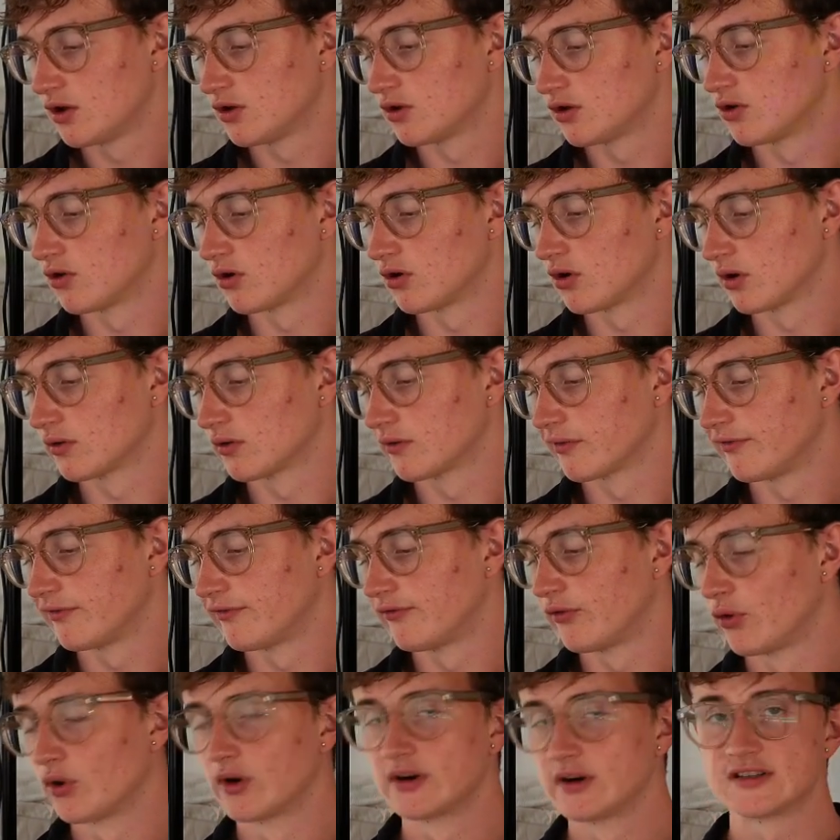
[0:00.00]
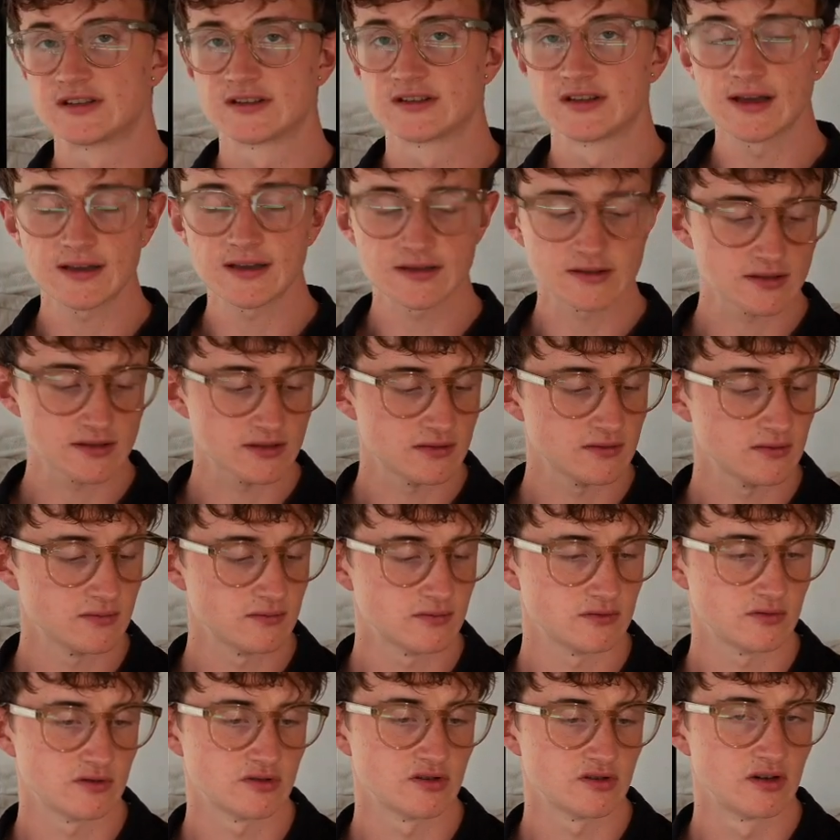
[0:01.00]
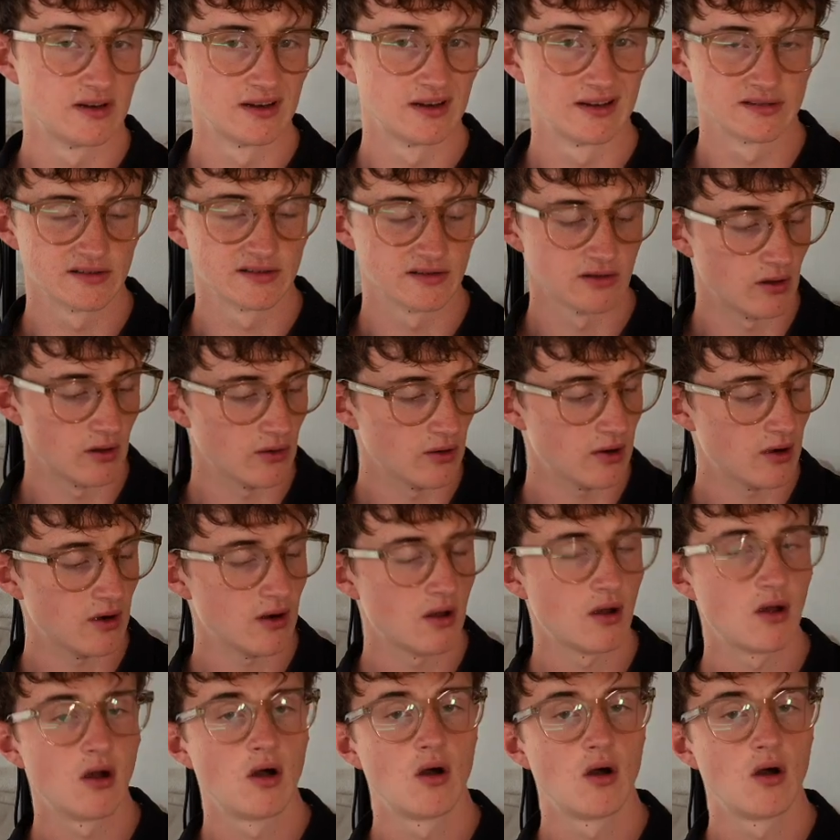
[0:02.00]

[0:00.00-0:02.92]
You can go to 46, just a little slower.